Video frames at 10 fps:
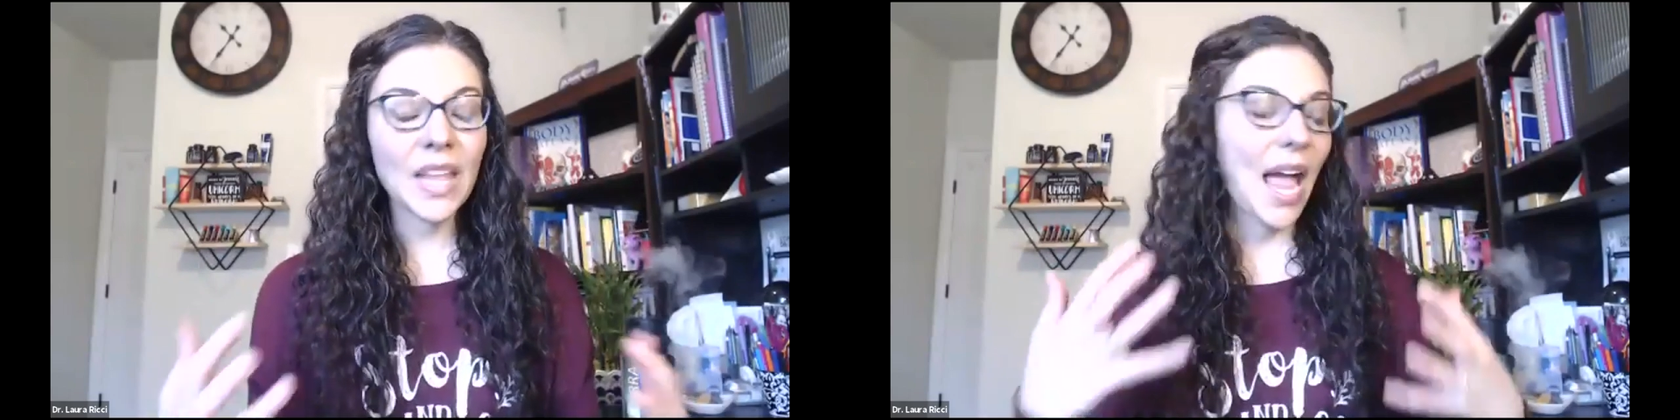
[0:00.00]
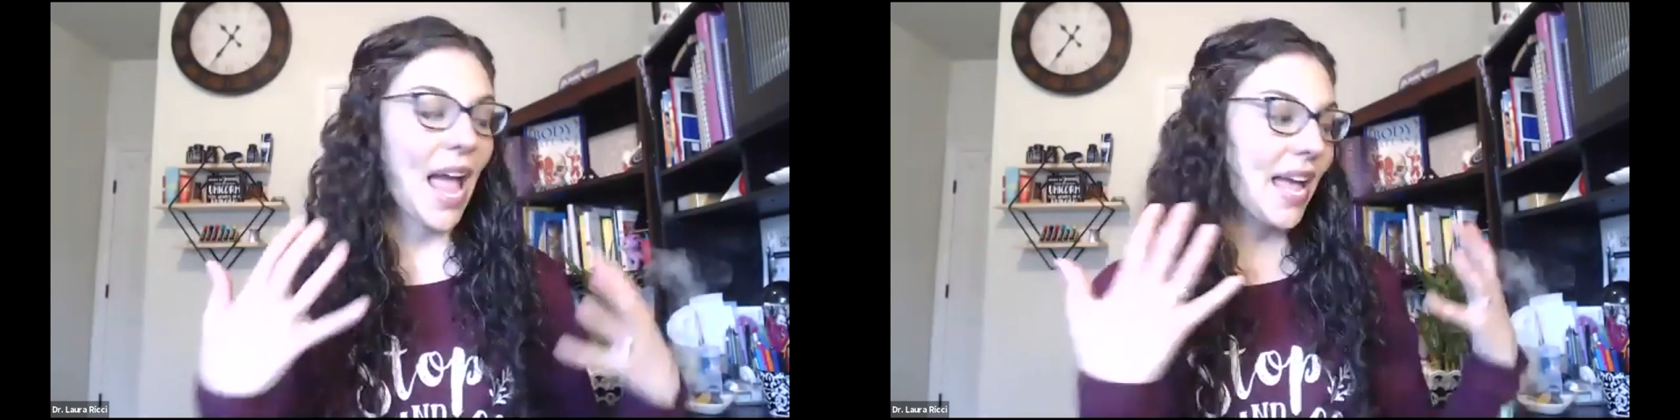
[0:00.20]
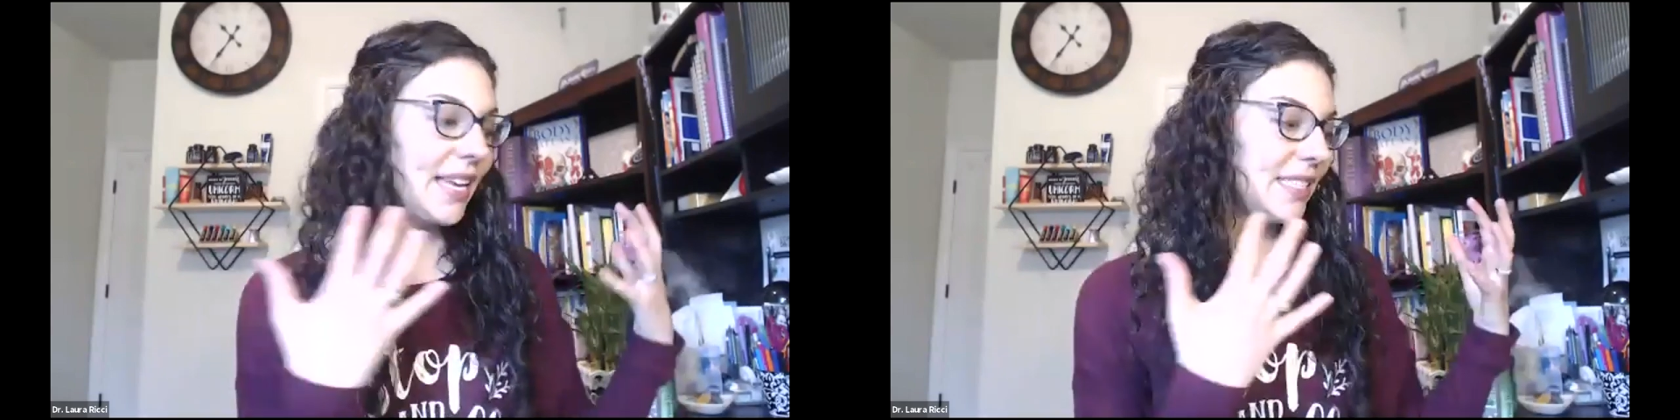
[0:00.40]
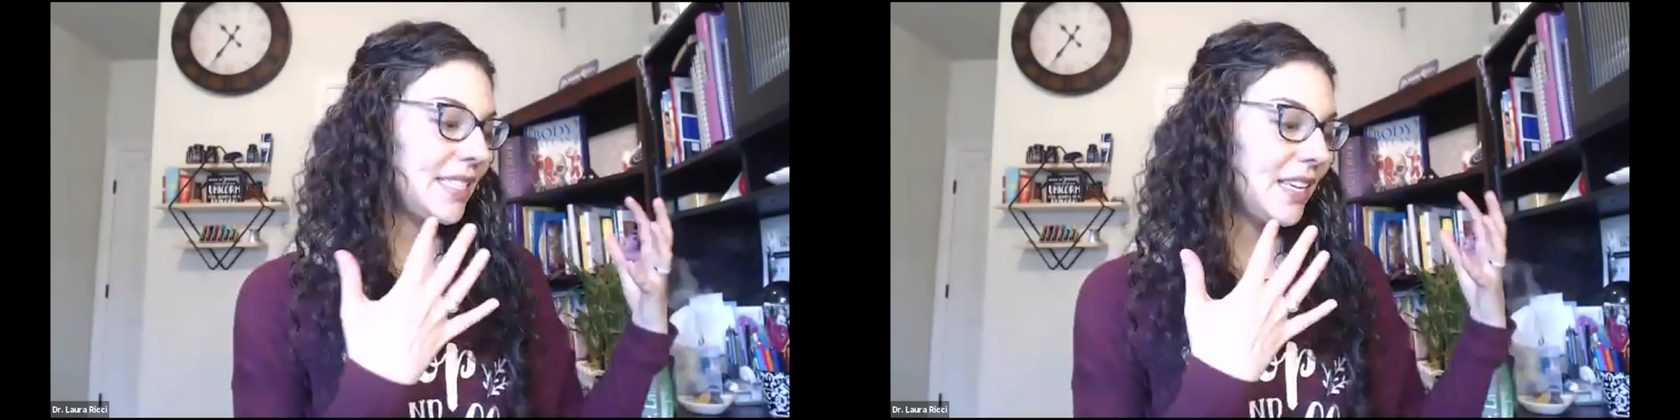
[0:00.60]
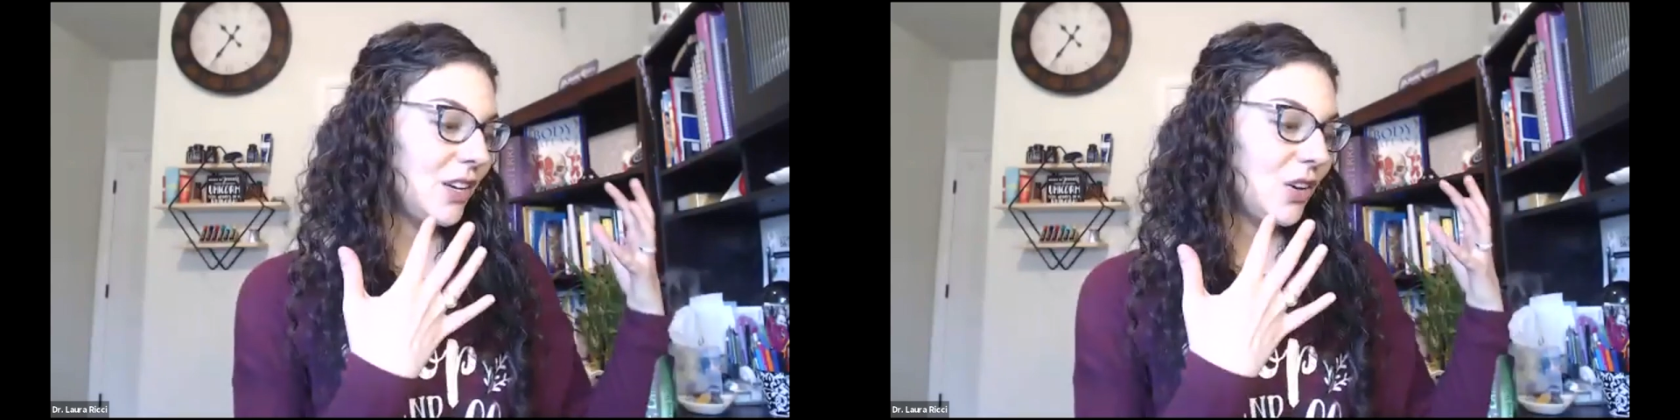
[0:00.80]
and
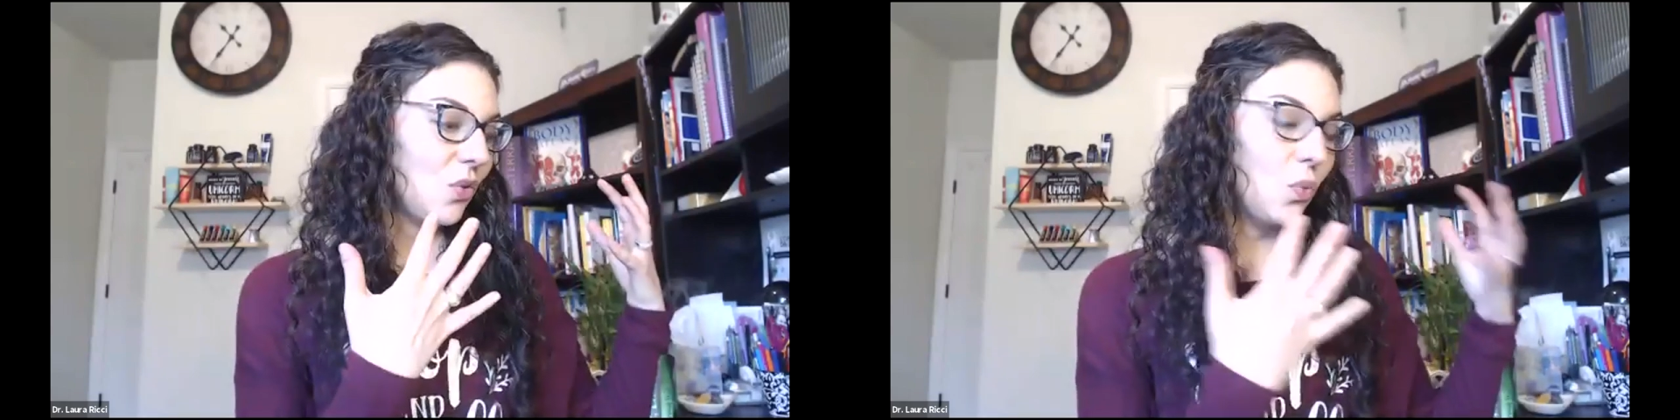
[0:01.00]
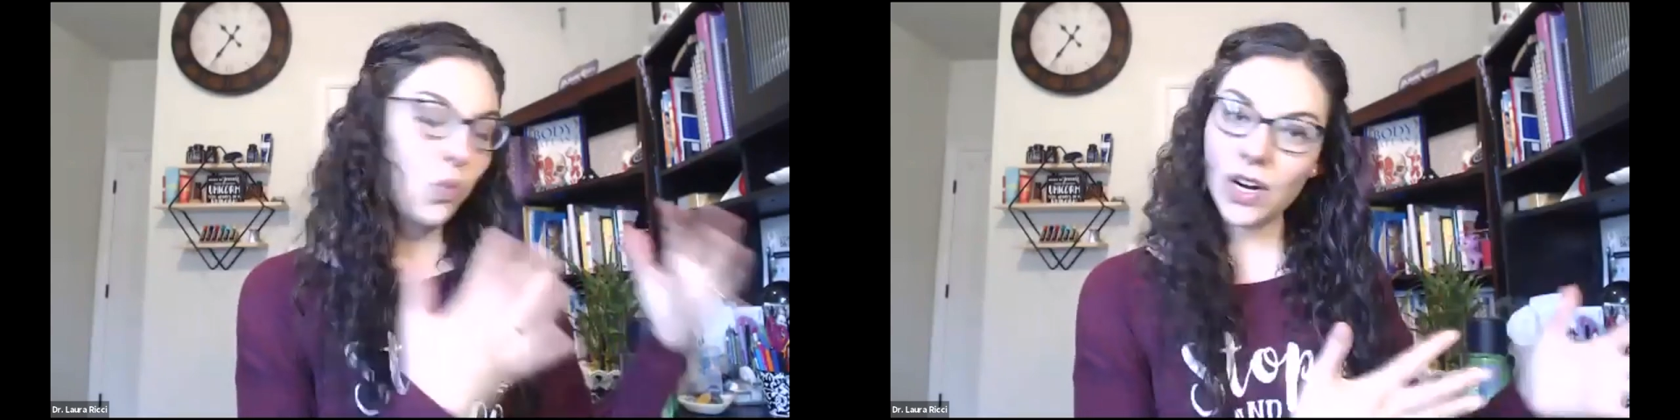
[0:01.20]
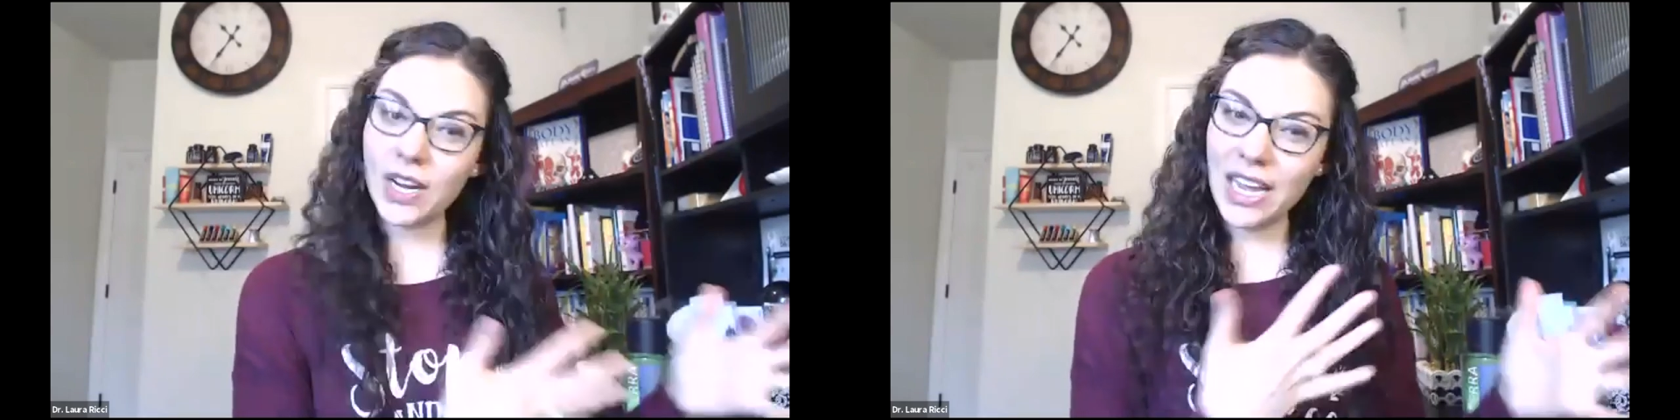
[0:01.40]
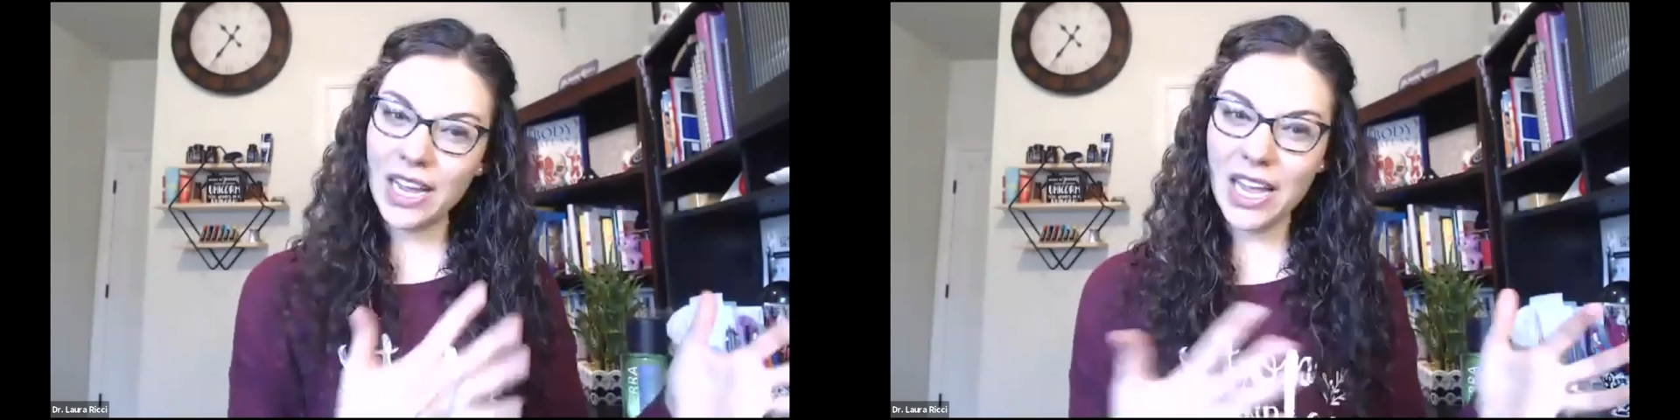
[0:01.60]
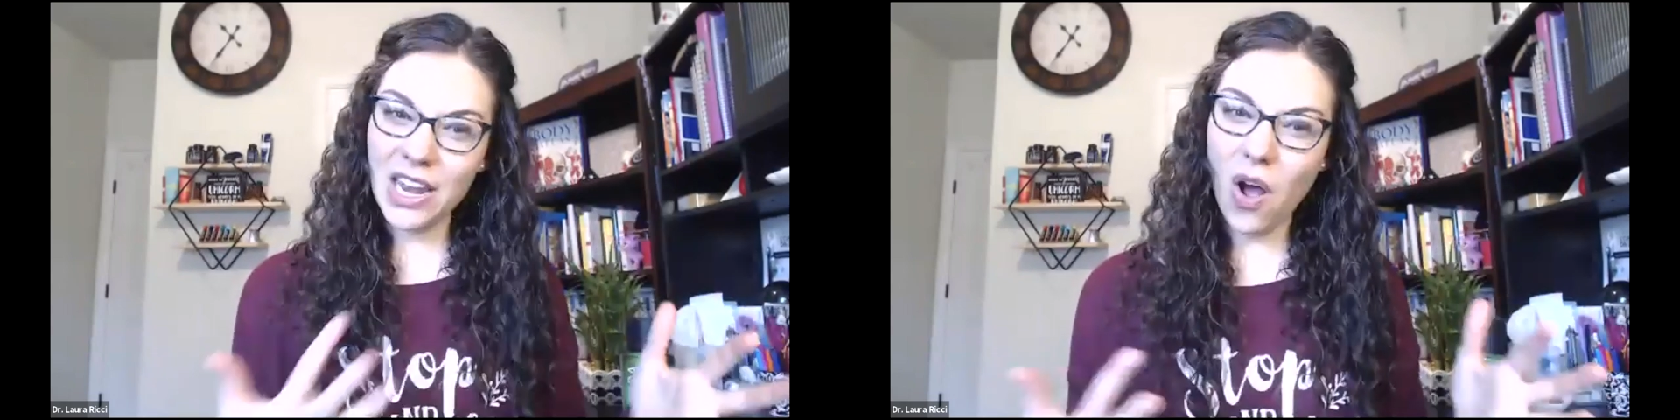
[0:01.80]
working in